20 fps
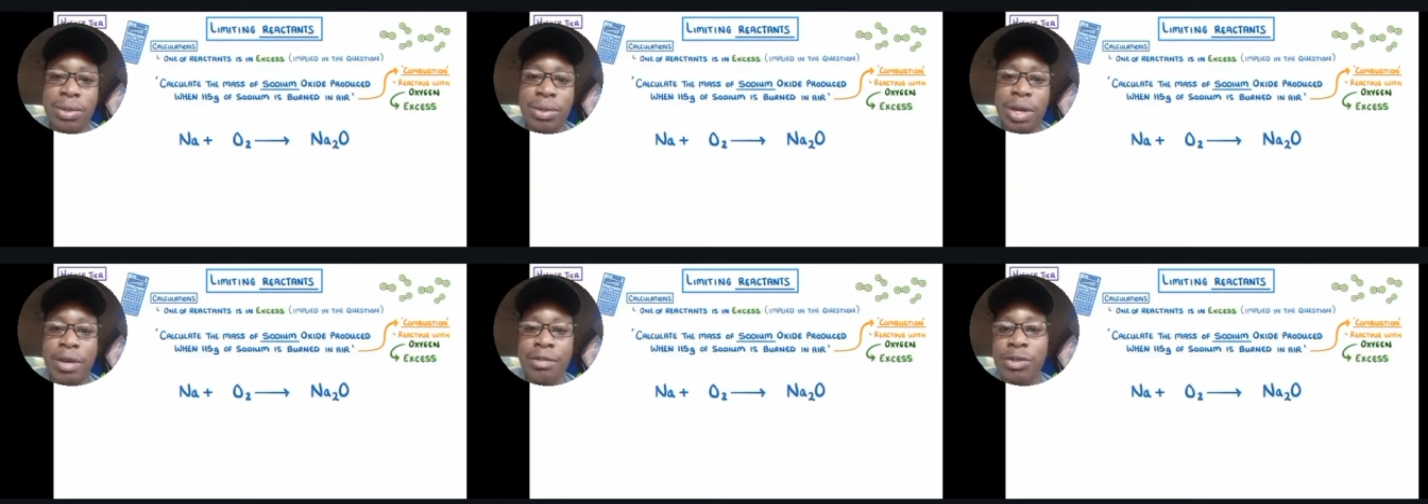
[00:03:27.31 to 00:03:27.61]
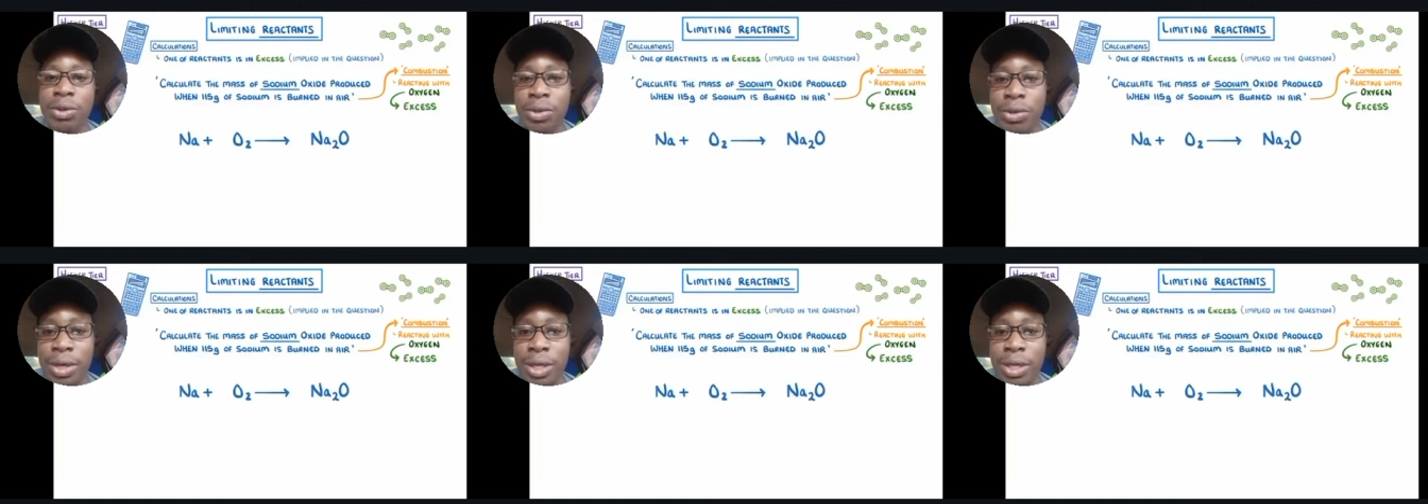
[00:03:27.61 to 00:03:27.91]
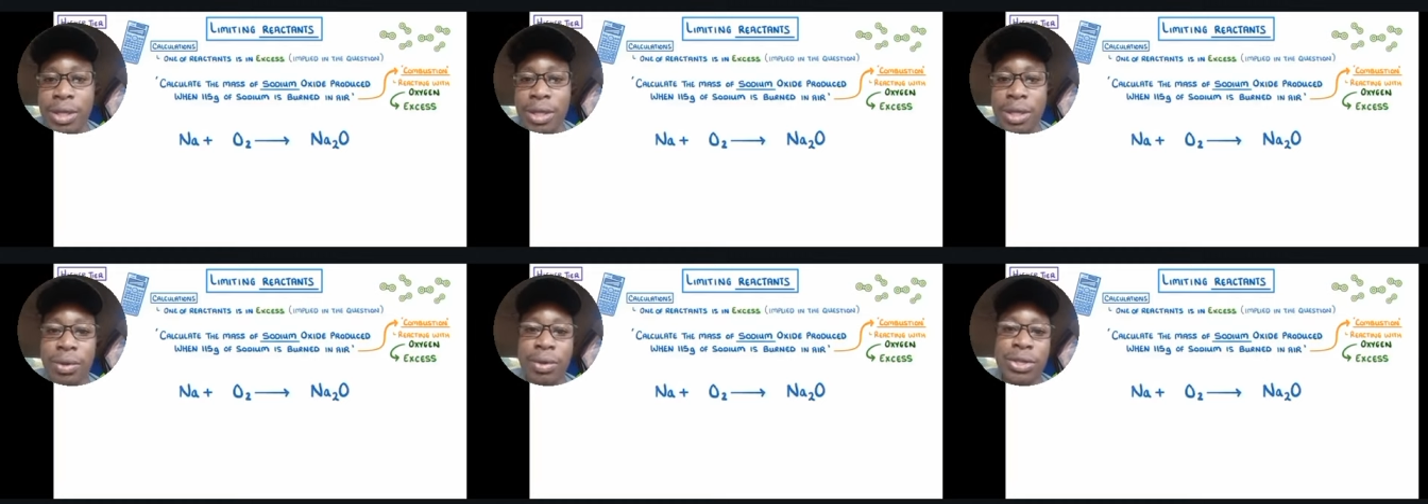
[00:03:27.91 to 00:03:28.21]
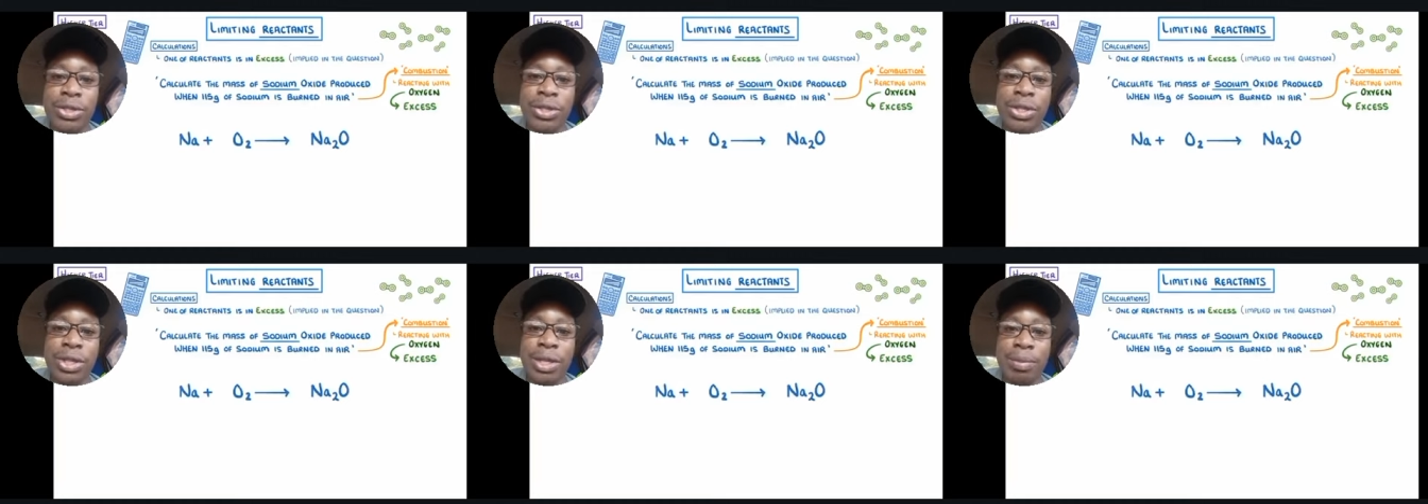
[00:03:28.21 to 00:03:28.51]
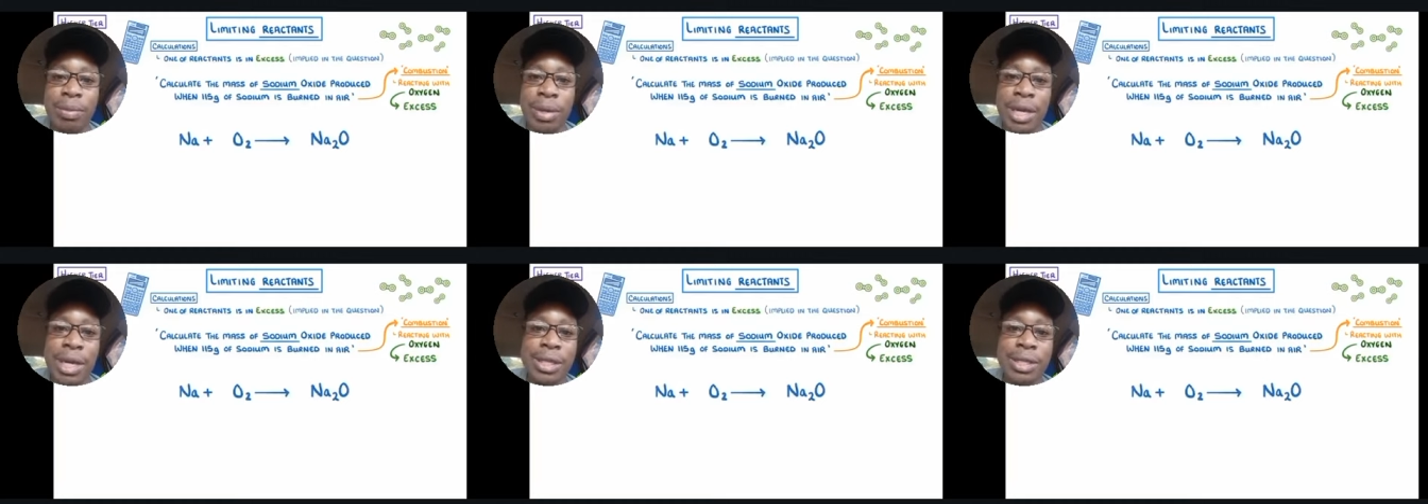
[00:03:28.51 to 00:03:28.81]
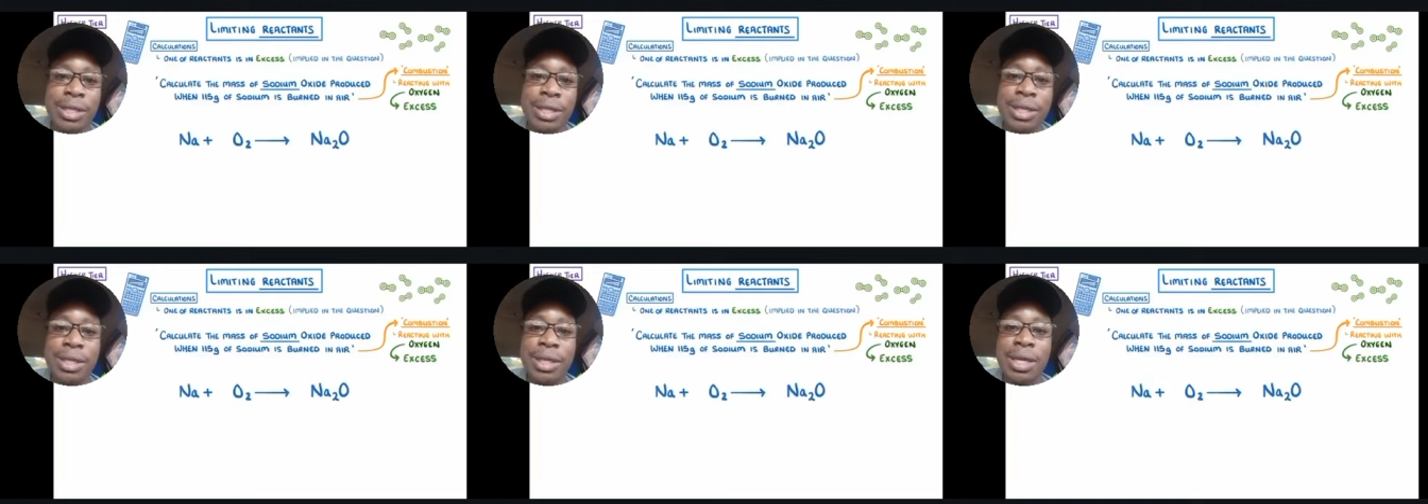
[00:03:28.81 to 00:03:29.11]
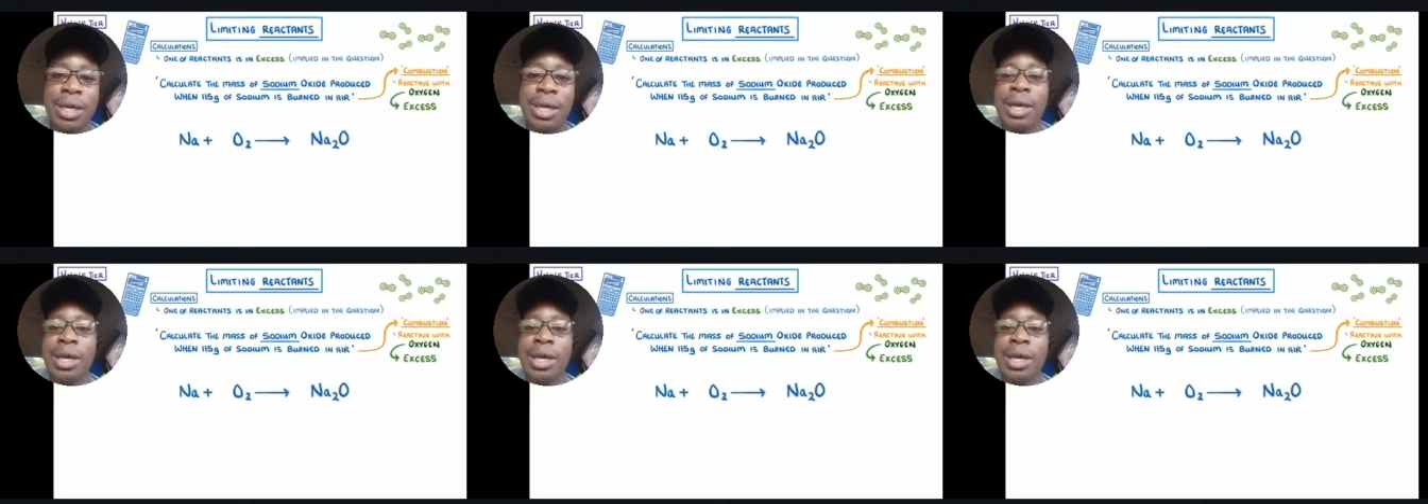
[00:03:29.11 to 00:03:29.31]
have to create the equation and balance it.